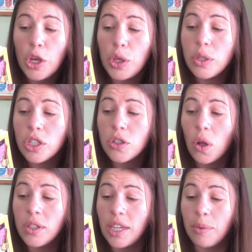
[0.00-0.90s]
you just
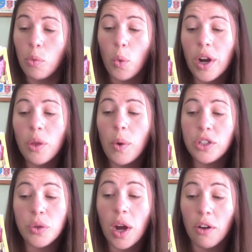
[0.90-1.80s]
told him we're the
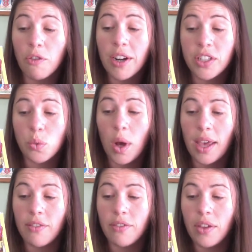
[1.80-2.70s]
ones who got rid of his
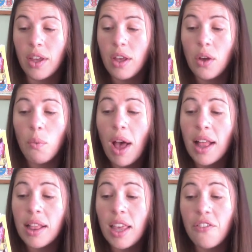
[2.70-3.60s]
wife.
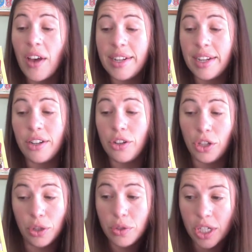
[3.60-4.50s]
Well, if I didn't,
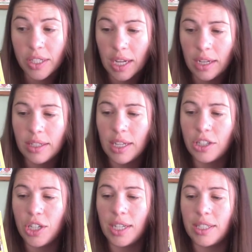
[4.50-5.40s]
you just did,
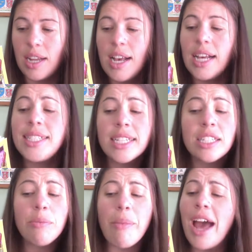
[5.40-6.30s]
said Jason. It
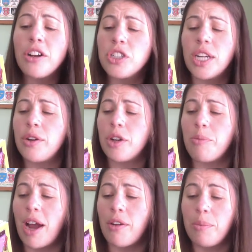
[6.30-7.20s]
doesn't matter, shouted
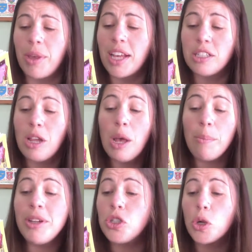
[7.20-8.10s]
Myron, because
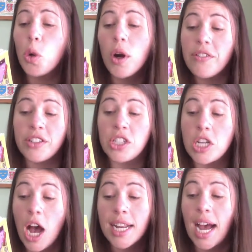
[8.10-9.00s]
Mr. Gorf is
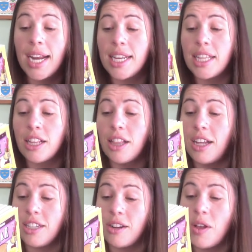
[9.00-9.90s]
not hiding in the
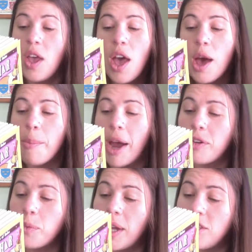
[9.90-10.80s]
closet.
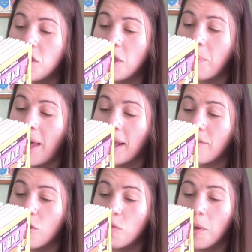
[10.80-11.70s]
Myron went to the back
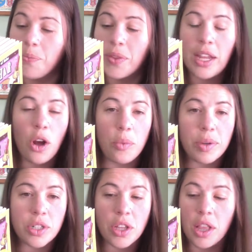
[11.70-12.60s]
of the room and
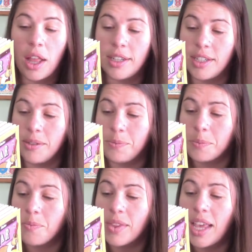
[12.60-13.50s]
opened the closet.
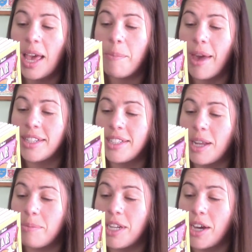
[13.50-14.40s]
A man
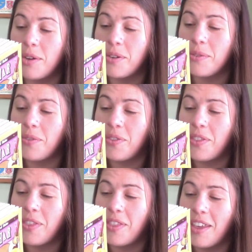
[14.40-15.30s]
stepped out.
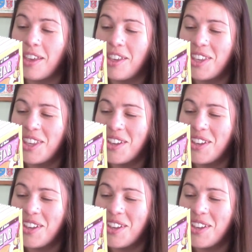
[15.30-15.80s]
Thank you,